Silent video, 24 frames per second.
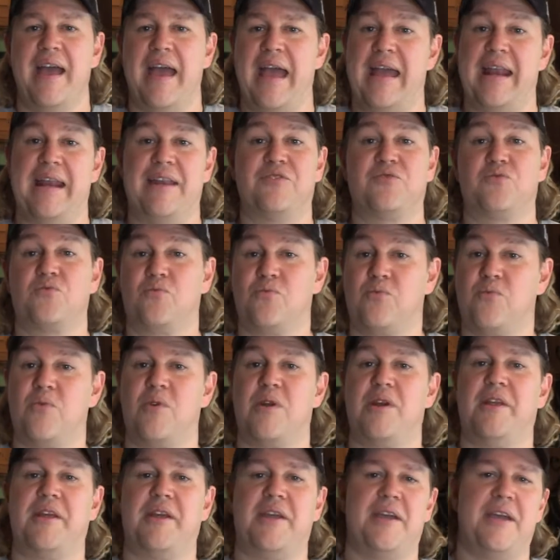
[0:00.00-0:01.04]
and it's
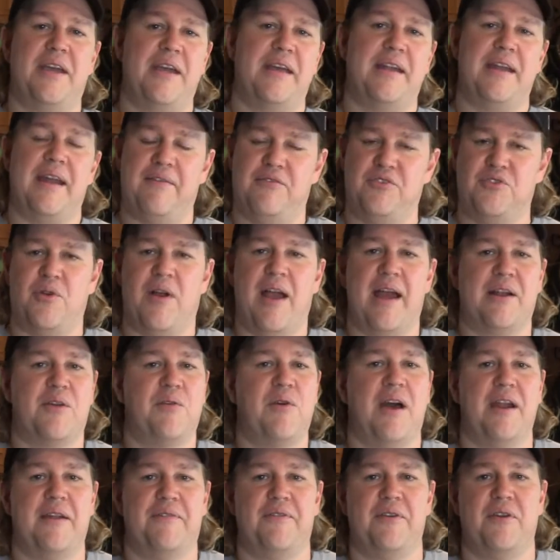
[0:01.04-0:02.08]
really good, and I've tried
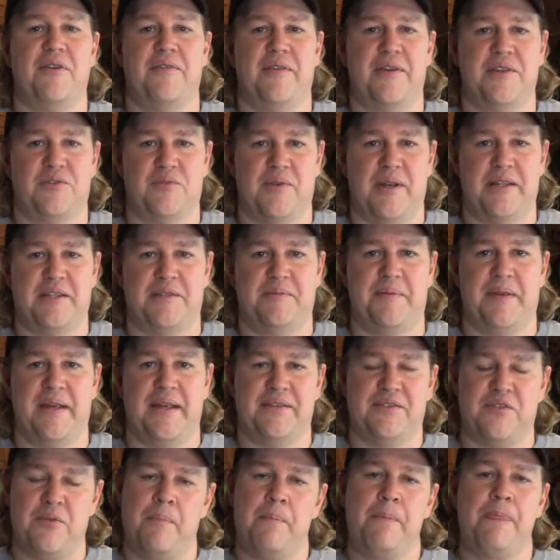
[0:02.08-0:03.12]
quite a few of his
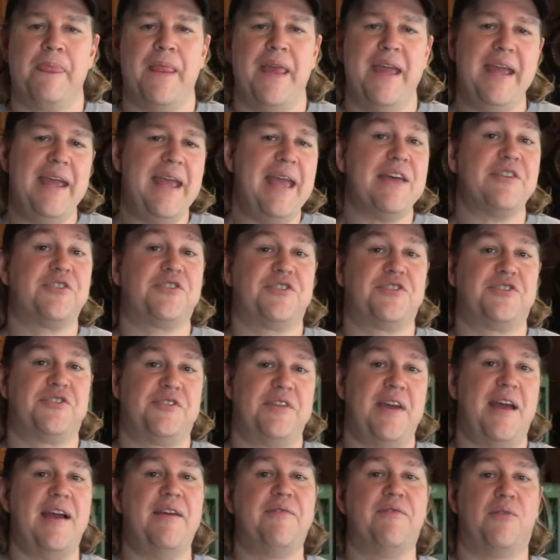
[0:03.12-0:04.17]
recipes. He has
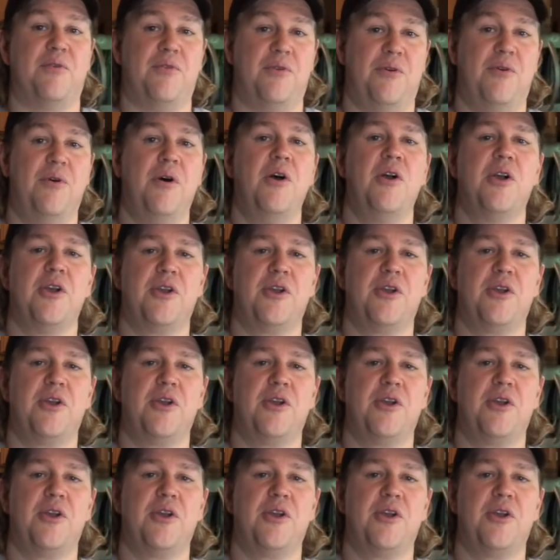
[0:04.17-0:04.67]
several